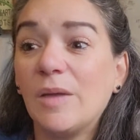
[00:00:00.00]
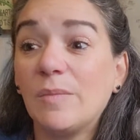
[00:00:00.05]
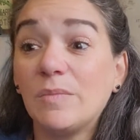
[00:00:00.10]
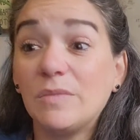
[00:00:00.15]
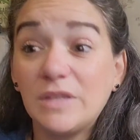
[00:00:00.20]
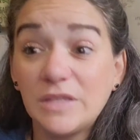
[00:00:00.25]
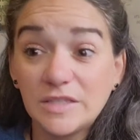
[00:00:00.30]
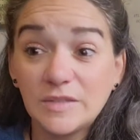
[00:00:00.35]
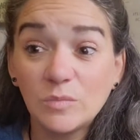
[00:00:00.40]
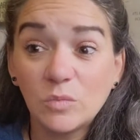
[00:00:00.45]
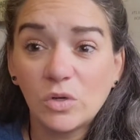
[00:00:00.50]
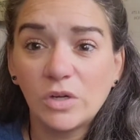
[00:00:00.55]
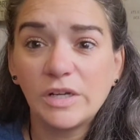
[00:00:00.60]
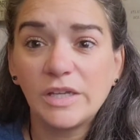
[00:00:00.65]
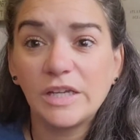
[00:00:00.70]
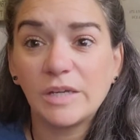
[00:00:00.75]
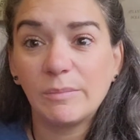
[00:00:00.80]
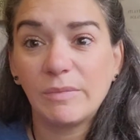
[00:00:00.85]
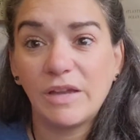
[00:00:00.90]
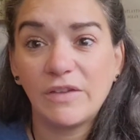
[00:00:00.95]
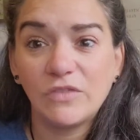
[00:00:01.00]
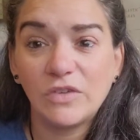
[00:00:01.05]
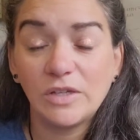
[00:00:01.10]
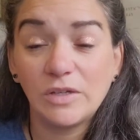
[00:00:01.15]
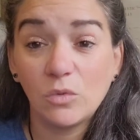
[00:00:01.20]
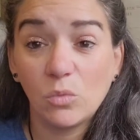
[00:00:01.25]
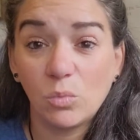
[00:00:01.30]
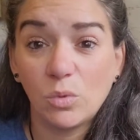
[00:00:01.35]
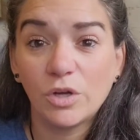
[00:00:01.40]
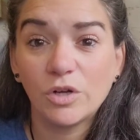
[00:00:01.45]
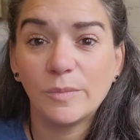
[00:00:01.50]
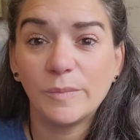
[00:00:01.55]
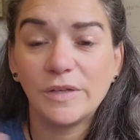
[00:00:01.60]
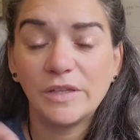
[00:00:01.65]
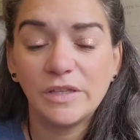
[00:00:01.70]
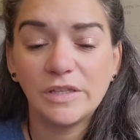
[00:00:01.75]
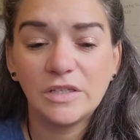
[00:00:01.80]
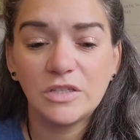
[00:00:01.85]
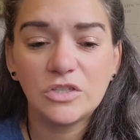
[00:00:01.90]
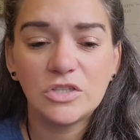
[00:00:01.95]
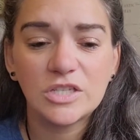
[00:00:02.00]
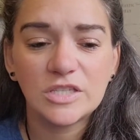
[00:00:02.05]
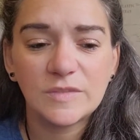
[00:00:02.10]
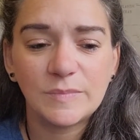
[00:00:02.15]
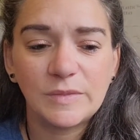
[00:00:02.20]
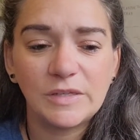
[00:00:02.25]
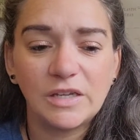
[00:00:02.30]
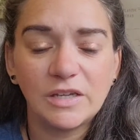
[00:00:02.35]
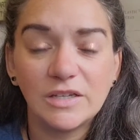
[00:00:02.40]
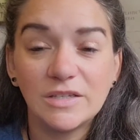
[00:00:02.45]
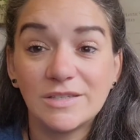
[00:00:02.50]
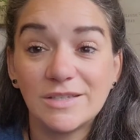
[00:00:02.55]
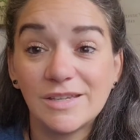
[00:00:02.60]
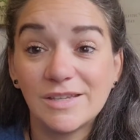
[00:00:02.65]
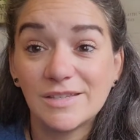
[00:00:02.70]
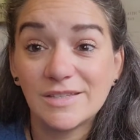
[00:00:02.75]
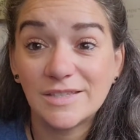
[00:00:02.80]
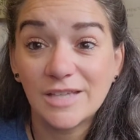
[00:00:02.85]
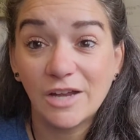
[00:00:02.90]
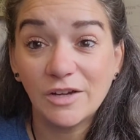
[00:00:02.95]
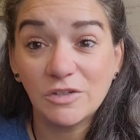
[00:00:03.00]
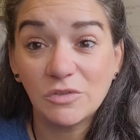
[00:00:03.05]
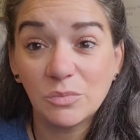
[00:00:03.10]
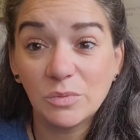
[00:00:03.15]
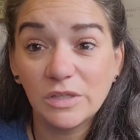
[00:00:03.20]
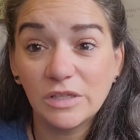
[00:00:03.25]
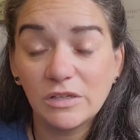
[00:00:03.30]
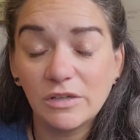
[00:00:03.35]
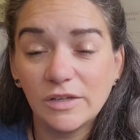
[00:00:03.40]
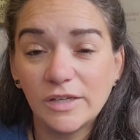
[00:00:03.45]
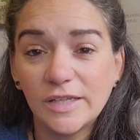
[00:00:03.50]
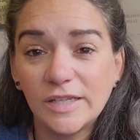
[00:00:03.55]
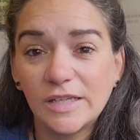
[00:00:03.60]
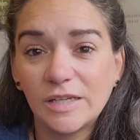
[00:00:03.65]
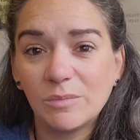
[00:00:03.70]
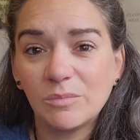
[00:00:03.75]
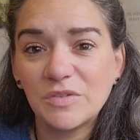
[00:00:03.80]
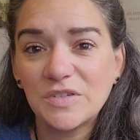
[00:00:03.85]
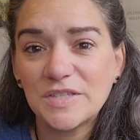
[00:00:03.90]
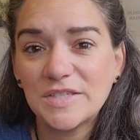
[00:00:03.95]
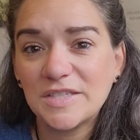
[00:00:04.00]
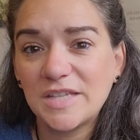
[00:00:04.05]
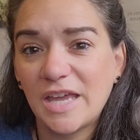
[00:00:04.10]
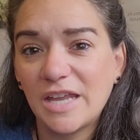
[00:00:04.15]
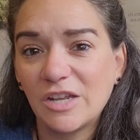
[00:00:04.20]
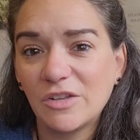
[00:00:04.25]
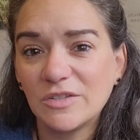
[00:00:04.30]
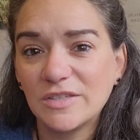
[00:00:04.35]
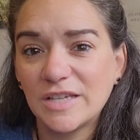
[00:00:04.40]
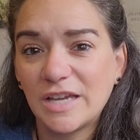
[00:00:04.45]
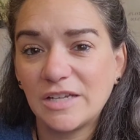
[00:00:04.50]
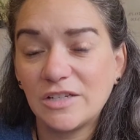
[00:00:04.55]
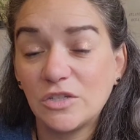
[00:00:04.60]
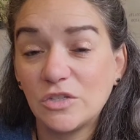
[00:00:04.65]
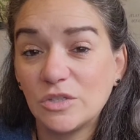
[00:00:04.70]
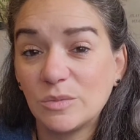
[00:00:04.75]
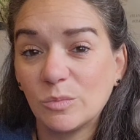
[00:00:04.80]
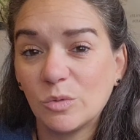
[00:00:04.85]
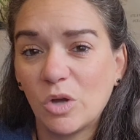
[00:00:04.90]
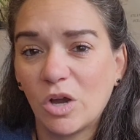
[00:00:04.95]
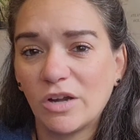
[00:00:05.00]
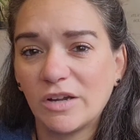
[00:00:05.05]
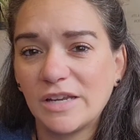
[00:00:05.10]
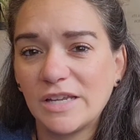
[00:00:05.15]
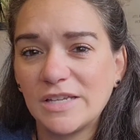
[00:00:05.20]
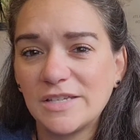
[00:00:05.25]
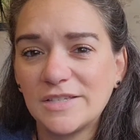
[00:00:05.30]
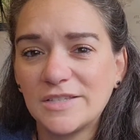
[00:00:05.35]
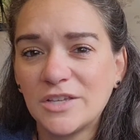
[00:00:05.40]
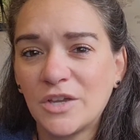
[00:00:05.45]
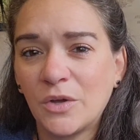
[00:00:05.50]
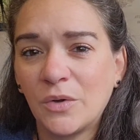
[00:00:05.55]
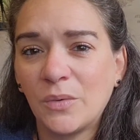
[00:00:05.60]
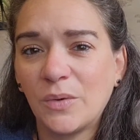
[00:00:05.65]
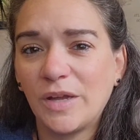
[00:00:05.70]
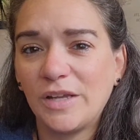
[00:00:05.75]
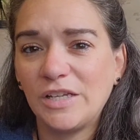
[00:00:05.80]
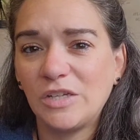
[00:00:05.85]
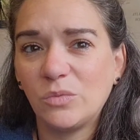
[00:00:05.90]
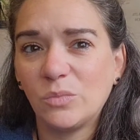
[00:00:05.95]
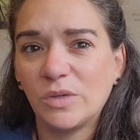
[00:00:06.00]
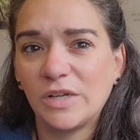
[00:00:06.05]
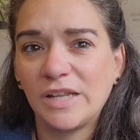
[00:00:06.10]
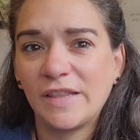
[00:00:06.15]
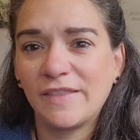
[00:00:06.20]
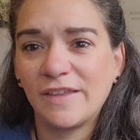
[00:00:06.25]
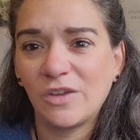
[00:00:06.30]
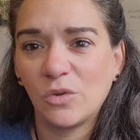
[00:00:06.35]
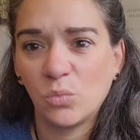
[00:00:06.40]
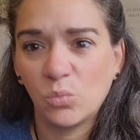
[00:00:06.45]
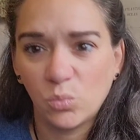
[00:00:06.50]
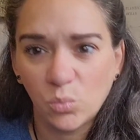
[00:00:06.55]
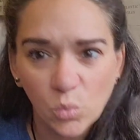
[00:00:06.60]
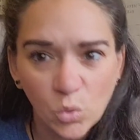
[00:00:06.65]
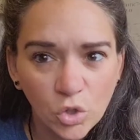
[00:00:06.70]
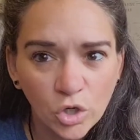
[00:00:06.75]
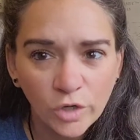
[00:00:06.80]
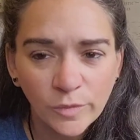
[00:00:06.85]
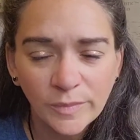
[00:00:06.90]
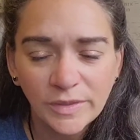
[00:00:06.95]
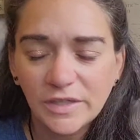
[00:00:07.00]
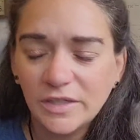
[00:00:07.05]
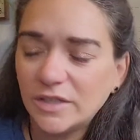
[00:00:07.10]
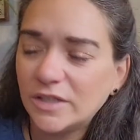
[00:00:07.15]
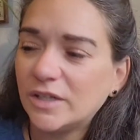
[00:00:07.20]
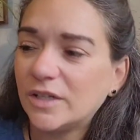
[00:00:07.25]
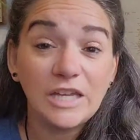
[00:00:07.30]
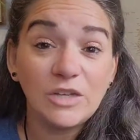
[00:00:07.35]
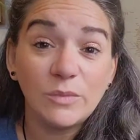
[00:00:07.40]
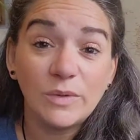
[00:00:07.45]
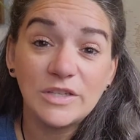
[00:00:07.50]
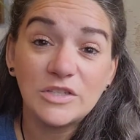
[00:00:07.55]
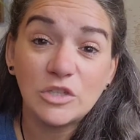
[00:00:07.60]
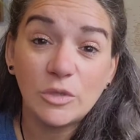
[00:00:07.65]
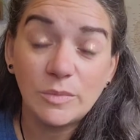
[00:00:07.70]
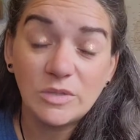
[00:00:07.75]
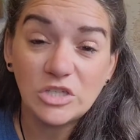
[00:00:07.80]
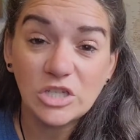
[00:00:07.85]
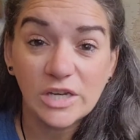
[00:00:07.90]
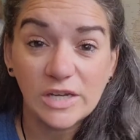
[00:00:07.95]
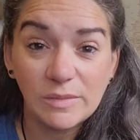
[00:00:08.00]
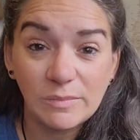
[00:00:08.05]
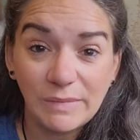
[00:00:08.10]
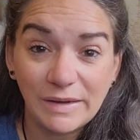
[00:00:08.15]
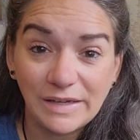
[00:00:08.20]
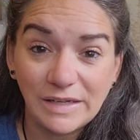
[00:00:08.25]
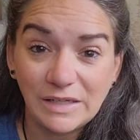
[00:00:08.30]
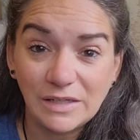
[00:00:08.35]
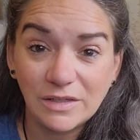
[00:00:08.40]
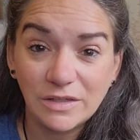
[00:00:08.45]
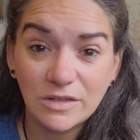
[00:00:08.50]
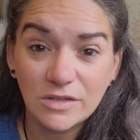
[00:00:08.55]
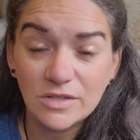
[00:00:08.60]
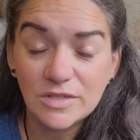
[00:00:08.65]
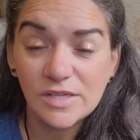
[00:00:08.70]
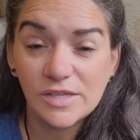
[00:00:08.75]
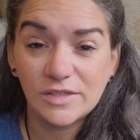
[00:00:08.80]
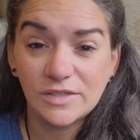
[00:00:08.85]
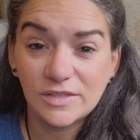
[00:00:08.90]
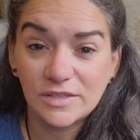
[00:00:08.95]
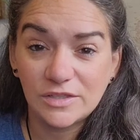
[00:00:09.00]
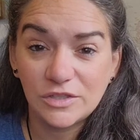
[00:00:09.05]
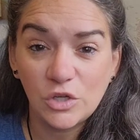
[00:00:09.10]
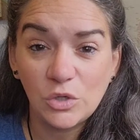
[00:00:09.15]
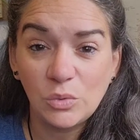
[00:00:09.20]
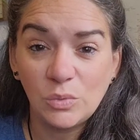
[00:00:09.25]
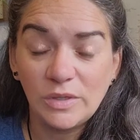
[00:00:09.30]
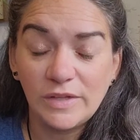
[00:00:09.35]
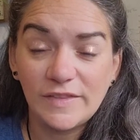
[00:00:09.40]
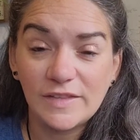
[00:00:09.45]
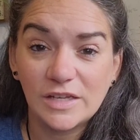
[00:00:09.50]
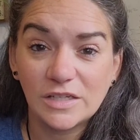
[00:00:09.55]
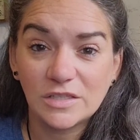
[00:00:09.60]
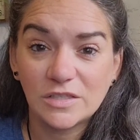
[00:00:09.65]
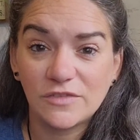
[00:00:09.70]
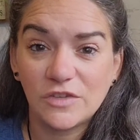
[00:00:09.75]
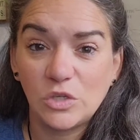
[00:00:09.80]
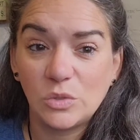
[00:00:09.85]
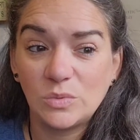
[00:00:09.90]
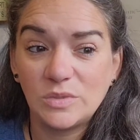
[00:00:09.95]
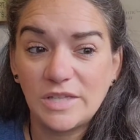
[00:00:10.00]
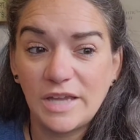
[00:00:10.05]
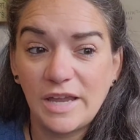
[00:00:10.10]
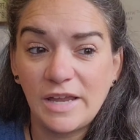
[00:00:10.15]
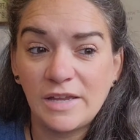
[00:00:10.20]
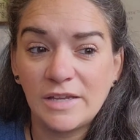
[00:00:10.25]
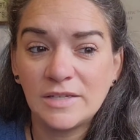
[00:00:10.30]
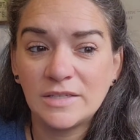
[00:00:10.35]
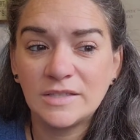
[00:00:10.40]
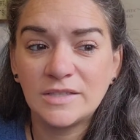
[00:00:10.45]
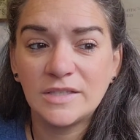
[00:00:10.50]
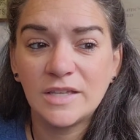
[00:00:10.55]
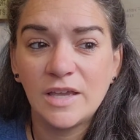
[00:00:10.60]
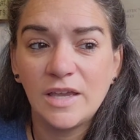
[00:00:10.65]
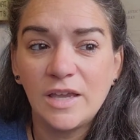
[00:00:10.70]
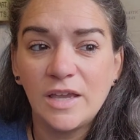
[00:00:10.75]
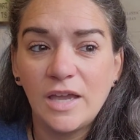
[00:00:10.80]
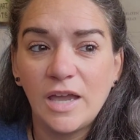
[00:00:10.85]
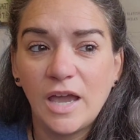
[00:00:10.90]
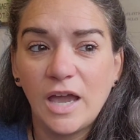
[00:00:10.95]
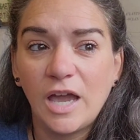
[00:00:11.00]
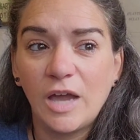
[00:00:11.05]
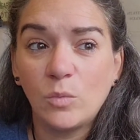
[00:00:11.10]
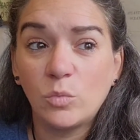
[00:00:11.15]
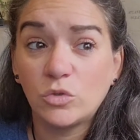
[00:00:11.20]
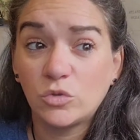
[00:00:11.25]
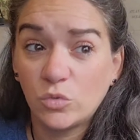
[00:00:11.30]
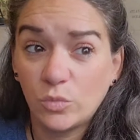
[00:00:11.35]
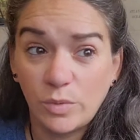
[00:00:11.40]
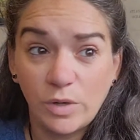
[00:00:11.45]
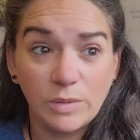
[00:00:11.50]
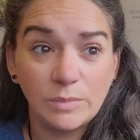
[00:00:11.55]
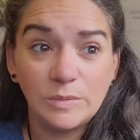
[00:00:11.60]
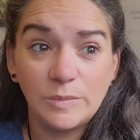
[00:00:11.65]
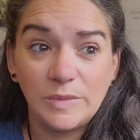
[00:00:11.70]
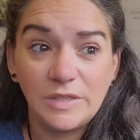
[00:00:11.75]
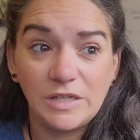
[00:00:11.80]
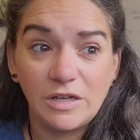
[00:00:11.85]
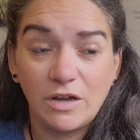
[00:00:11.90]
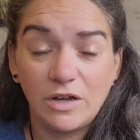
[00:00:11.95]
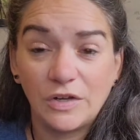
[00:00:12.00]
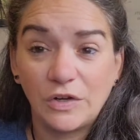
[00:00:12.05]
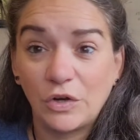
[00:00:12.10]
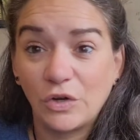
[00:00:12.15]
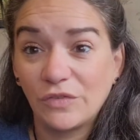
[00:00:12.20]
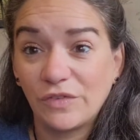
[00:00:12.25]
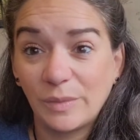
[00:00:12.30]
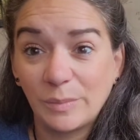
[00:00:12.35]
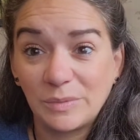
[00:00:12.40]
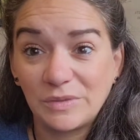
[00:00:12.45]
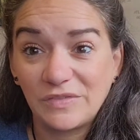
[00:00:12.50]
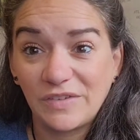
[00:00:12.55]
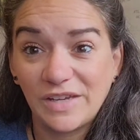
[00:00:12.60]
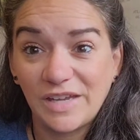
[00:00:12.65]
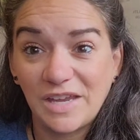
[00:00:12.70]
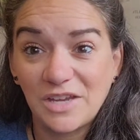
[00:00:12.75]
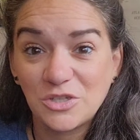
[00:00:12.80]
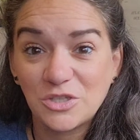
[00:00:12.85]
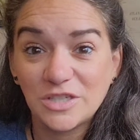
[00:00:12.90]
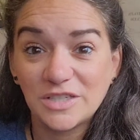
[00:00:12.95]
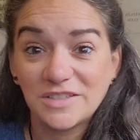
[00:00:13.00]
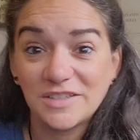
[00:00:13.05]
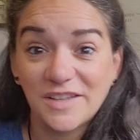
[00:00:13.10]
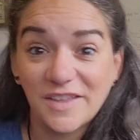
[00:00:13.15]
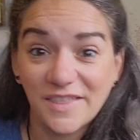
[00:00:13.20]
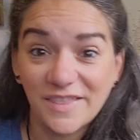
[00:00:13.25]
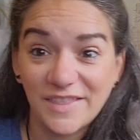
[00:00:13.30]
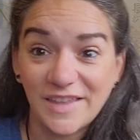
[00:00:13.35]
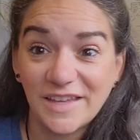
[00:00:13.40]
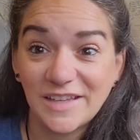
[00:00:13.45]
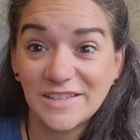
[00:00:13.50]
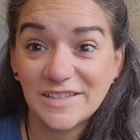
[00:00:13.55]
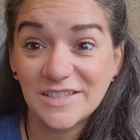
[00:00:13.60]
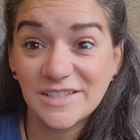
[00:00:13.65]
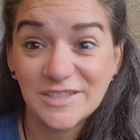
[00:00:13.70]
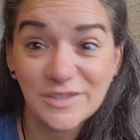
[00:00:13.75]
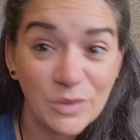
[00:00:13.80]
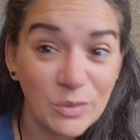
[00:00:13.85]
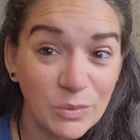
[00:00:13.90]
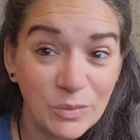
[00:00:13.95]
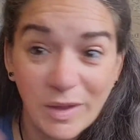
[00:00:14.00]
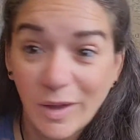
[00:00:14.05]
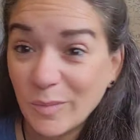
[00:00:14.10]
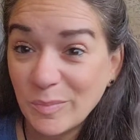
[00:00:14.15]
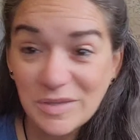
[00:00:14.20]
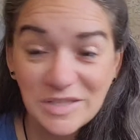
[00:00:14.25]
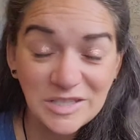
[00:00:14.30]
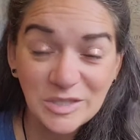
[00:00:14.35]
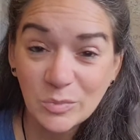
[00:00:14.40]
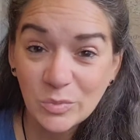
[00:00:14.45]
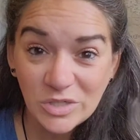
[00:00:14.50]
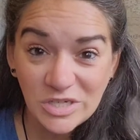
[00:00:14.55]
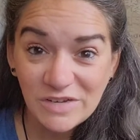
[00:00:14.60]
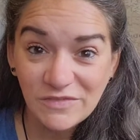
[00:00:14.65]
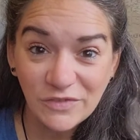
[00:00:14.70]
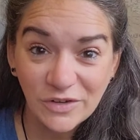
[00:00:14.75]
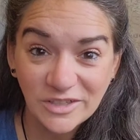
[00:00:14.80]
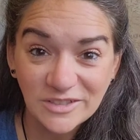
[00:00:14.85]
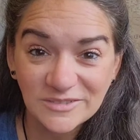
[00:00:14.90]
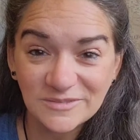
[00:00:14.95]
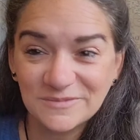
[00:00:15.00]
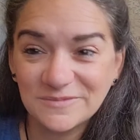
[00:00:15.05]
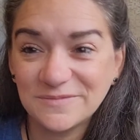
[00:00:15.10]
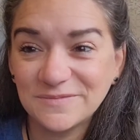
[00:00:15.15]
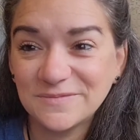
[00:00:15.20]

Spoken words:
This morning I'm having watermelon just because it sounded really good, and I'm fixing to head outside and do some gardening, so I didn't want anything warm. Anyway, so I'll be checking back in soon in the next few days, which will probably be on our family vacation then. So I'll be somewhere different.